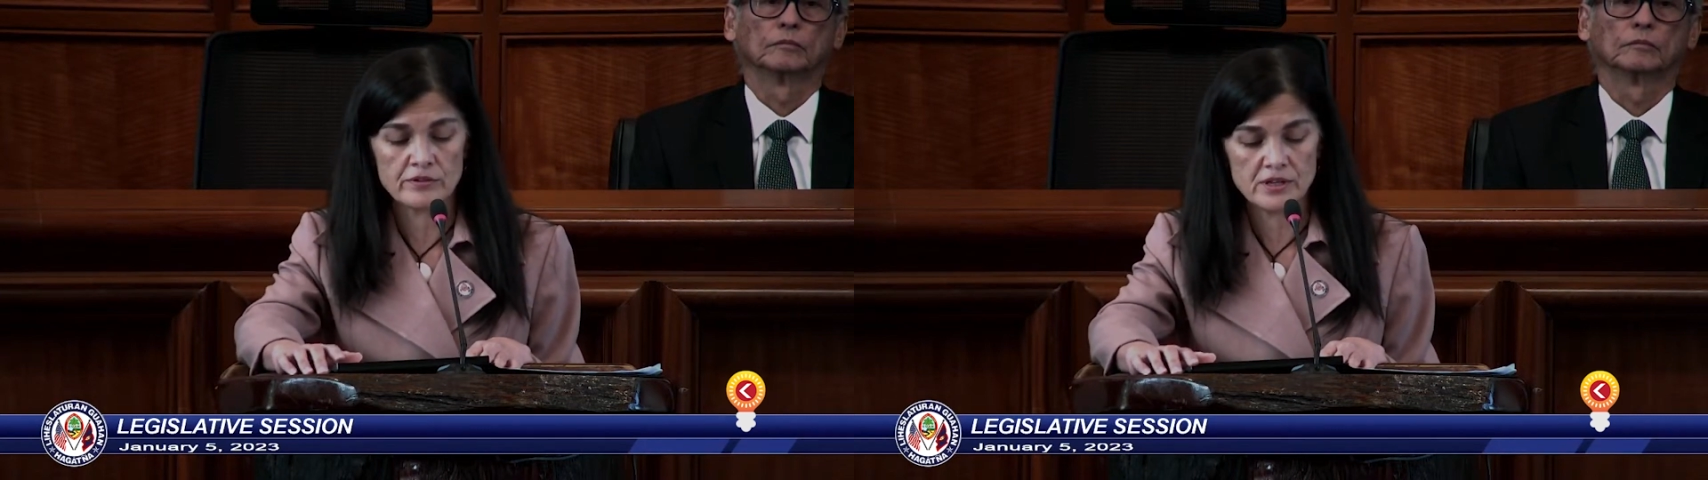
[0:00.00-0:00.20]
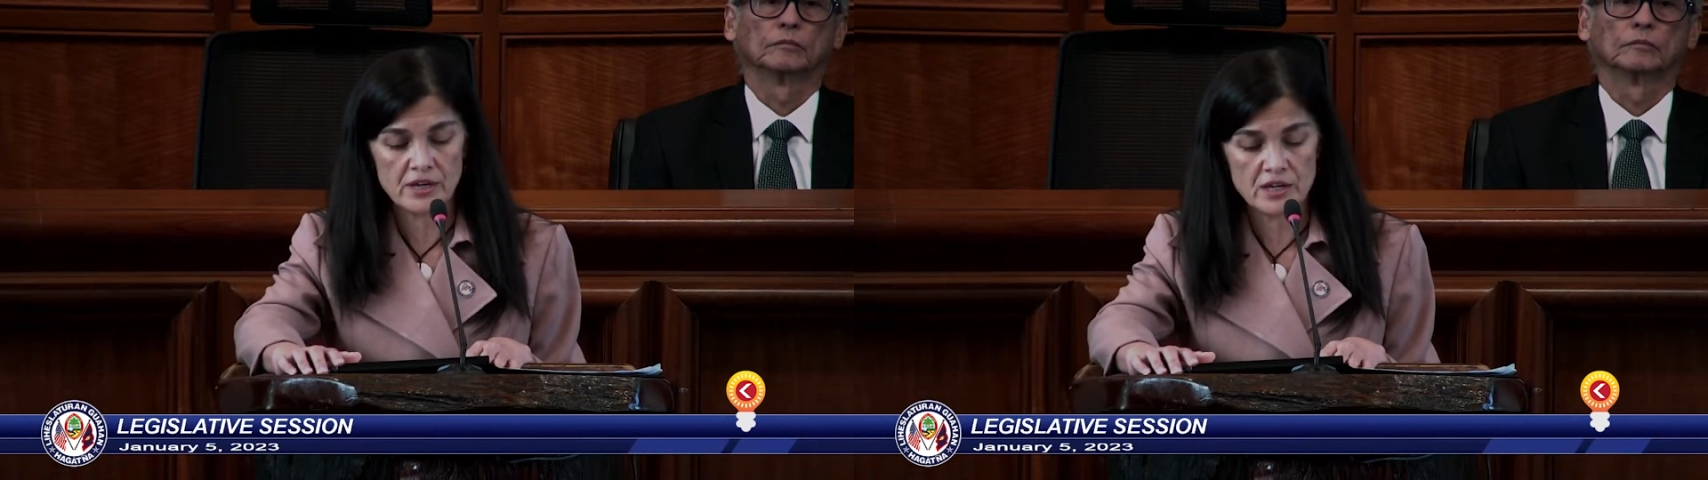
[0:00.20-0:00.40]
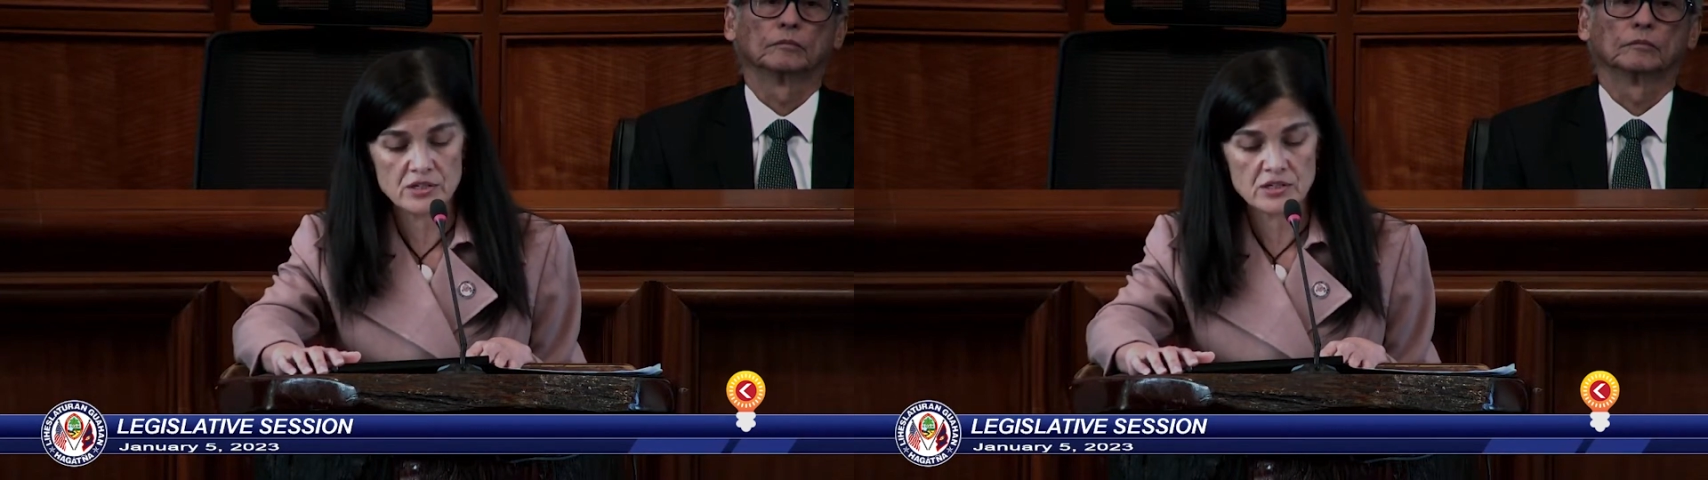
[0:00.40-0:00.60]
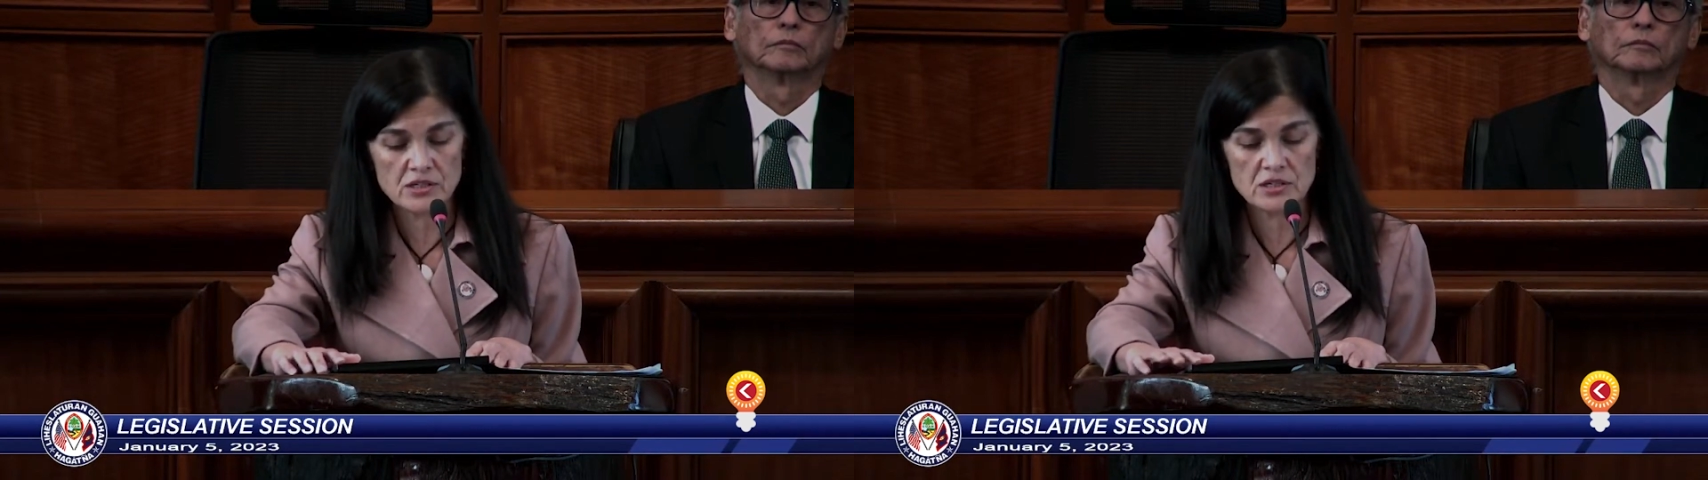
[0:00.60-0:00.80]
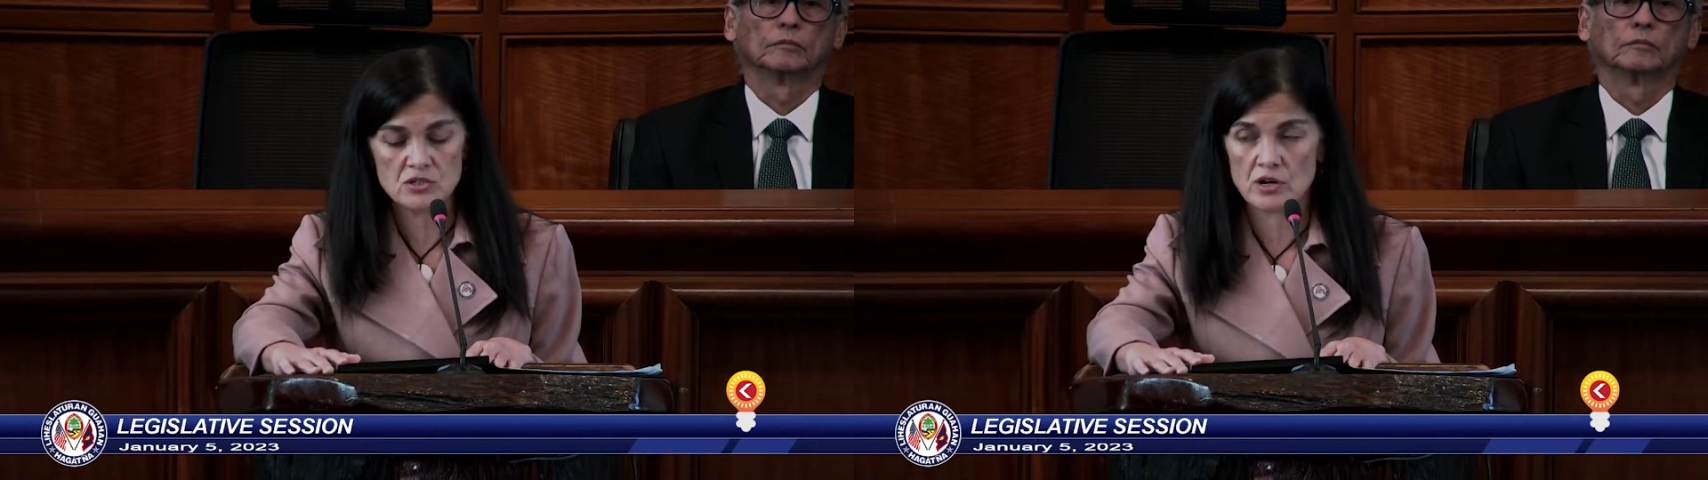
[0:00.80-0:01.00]
the
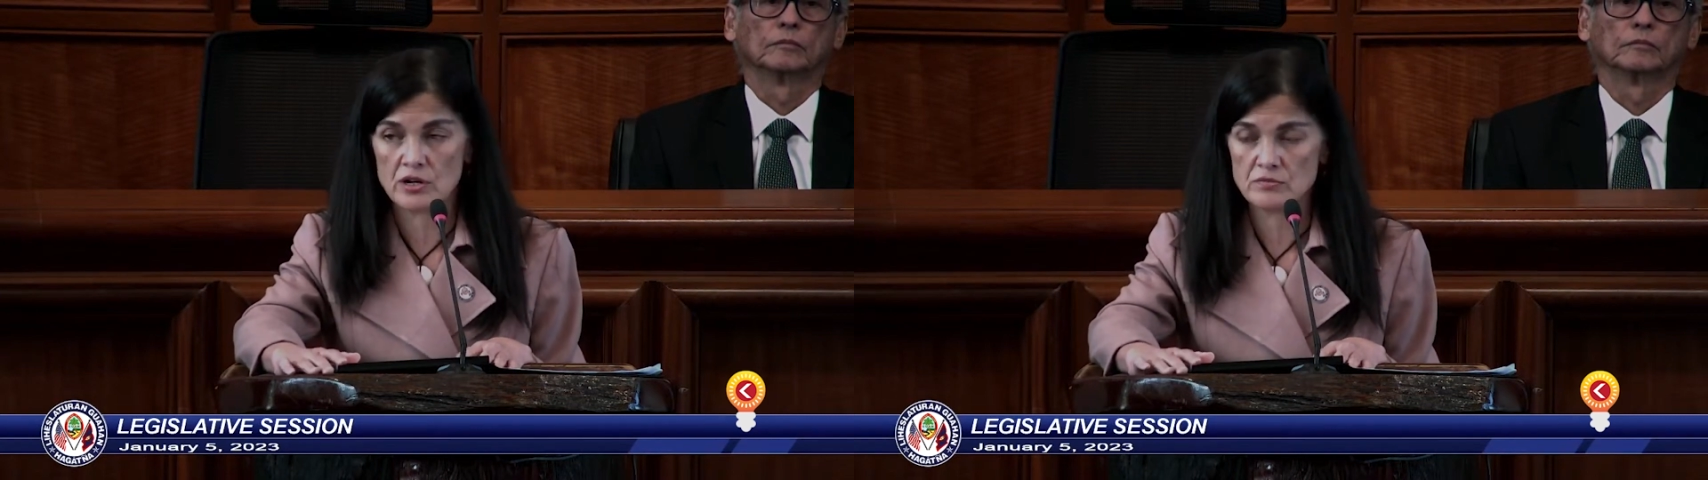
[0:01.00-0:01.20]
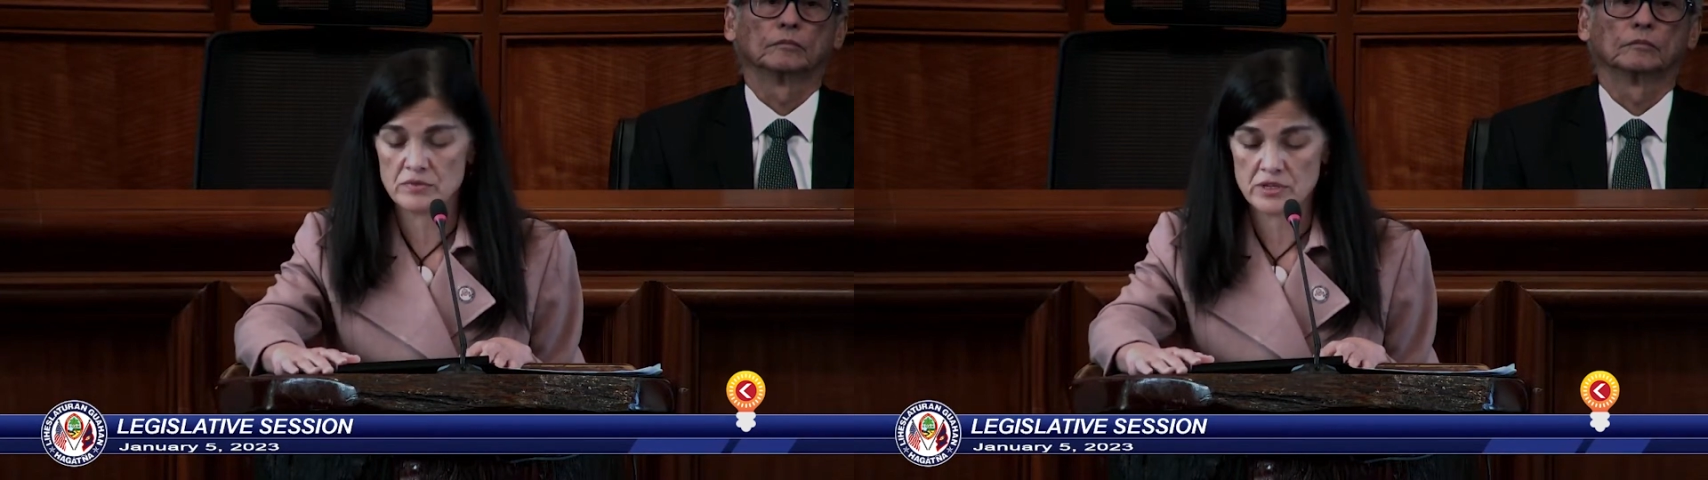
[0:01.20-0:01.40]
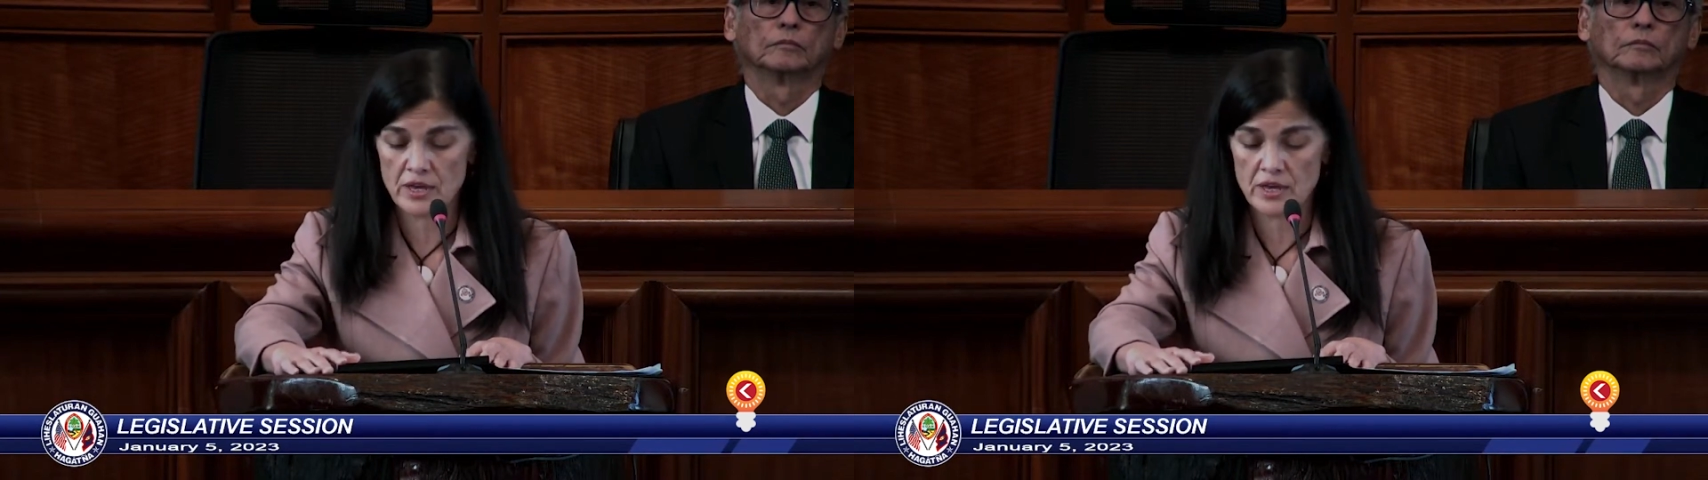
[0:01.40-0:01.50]
agencies charged with